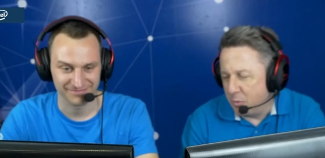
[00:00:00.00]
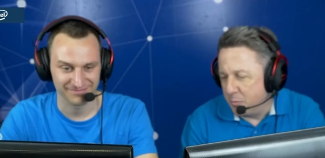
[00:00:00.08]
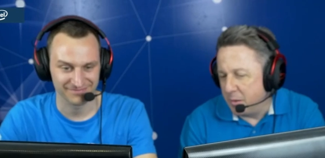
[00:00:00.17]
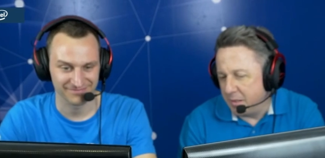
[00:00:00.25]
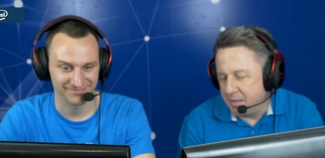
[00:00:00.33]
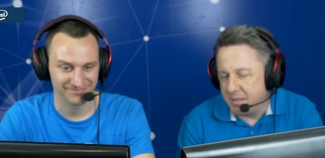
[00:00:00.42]

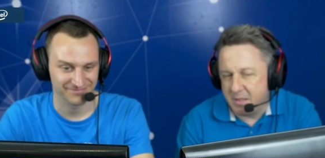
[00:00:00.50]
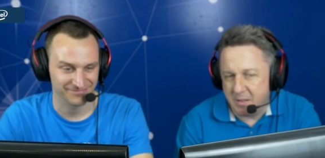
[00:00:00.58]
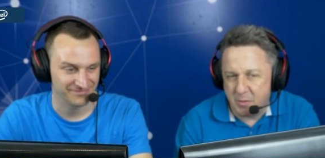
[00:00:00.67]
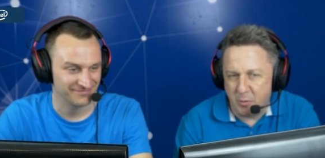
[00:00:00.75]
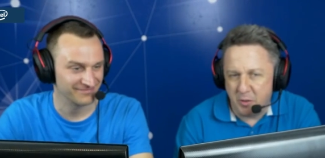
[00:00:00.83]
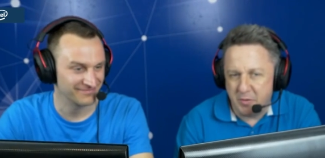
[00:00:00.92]
Speaker 1: almost
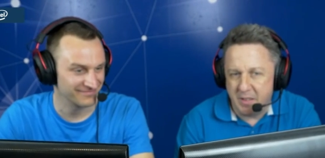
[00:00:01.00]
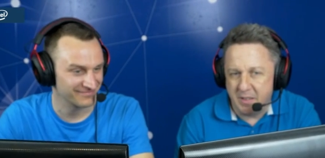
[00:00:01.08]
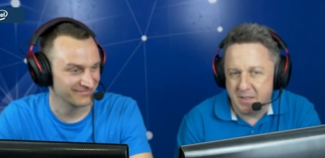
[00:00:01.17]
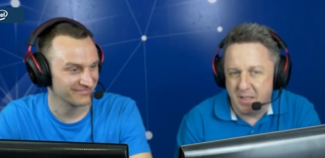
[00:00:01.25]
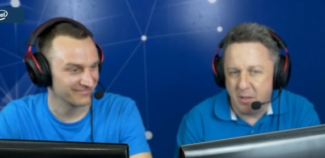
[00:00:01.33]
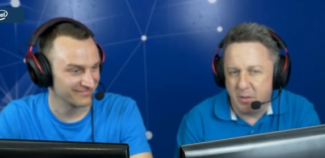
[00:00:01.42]
12
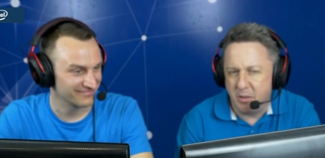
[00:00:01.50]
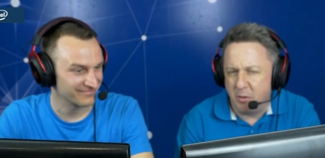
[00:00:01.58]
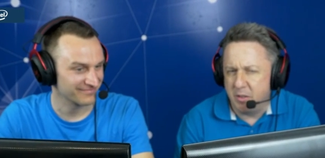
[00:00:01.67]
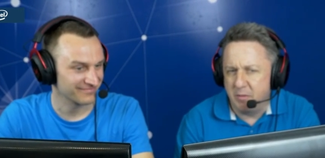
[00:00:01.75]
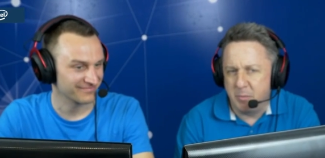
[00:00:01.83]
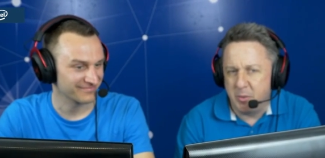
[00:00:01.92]
years now in
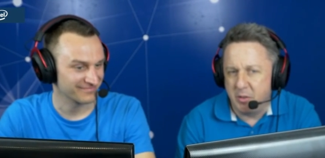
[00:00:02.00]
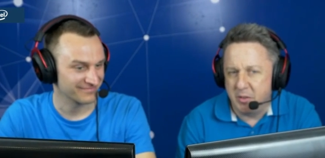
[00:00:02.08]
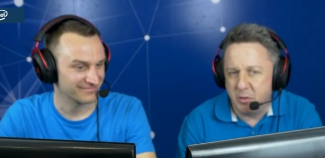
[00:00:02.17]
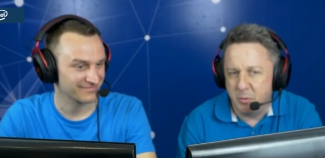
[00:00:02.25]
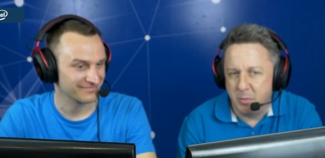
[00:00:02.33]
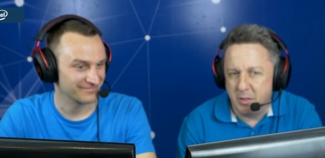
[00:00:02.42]
only the
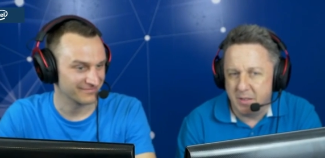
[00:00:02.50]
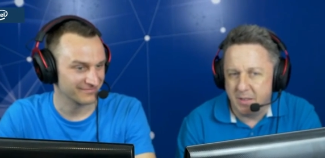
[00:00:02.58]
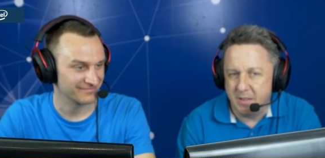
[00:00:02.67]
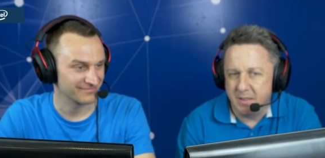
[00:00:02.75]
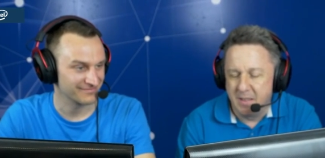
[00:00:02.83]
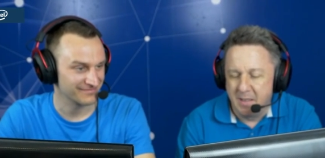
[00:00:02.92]
PSU
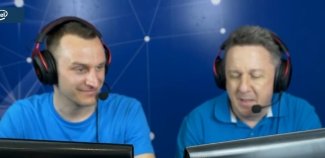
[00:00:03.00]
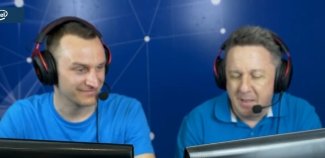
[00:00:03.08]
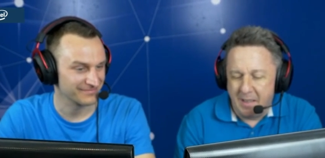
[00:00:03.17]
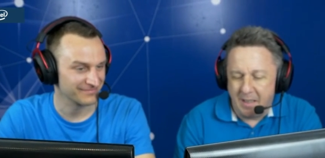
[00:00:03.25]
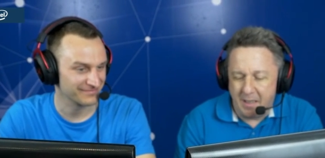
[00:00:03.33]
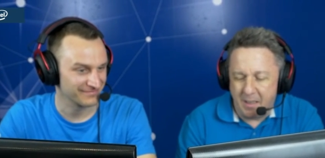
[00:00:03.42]
business.
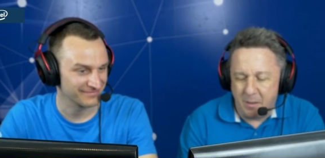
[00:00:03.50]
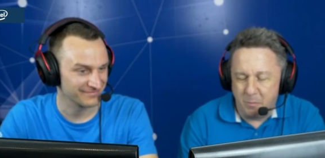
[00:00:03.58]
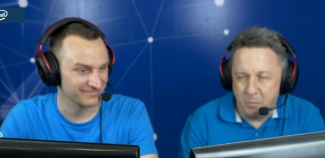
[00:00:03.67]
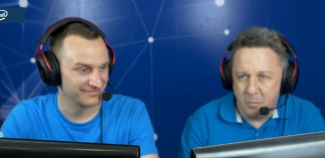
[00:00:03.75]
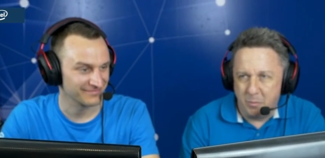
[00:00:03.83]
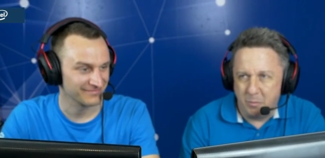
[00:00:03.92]

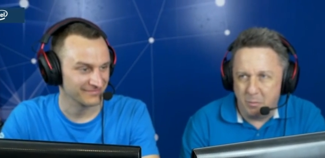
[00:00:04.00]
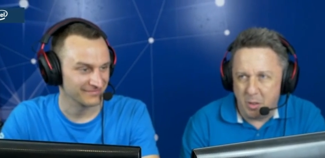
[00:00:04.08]
Um,